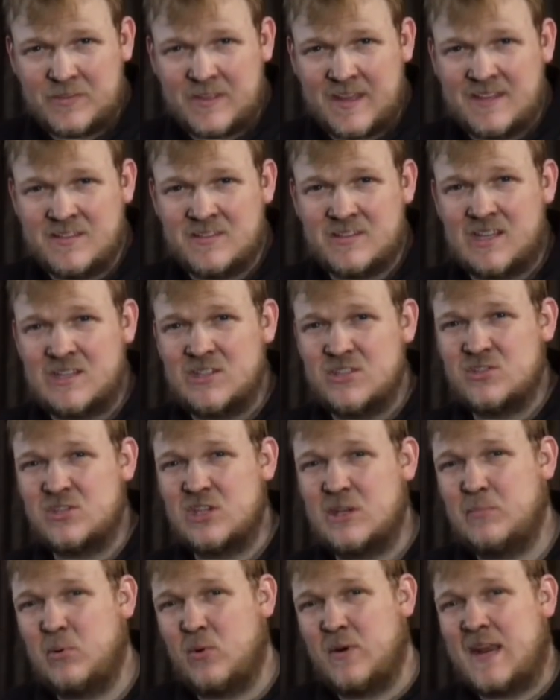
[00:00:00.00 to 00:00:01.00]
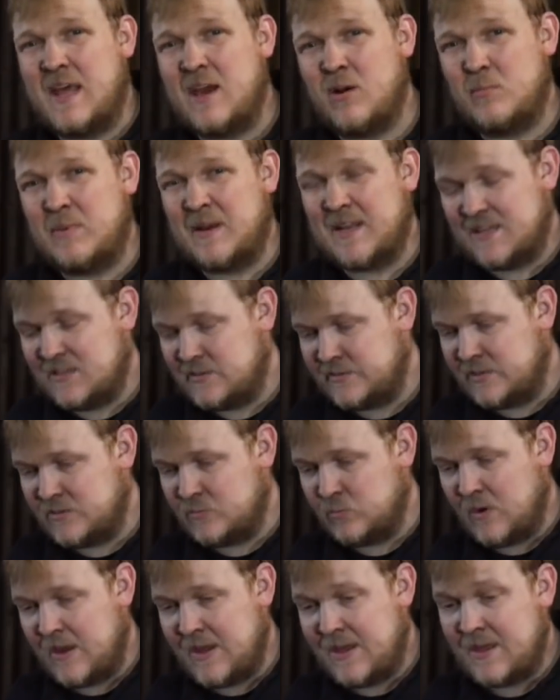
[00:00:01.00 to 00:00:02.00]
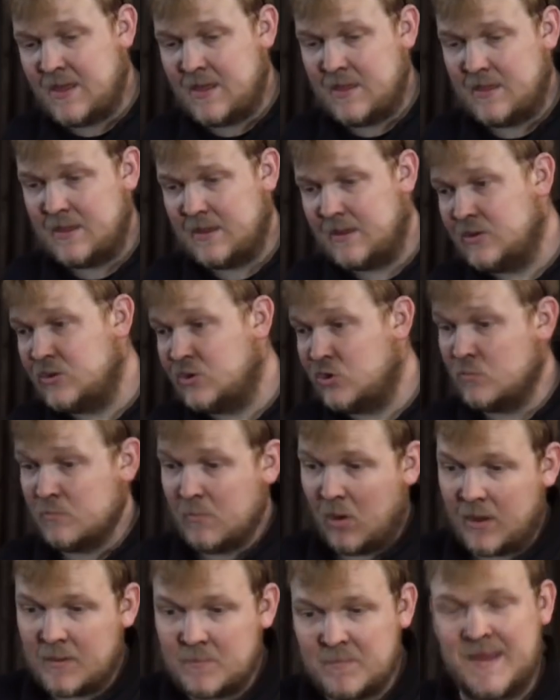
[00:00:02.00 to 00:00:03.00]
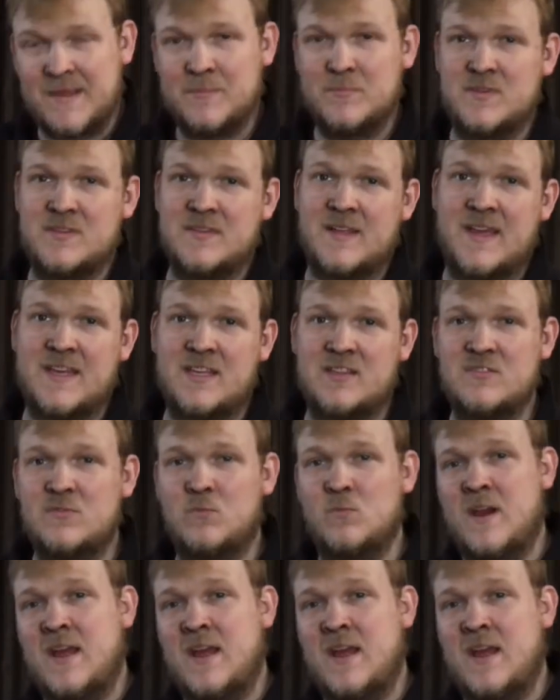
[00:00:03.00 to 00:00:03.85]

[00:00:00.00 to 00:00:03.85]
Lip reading: things and just going to point out places where you might make mistakes,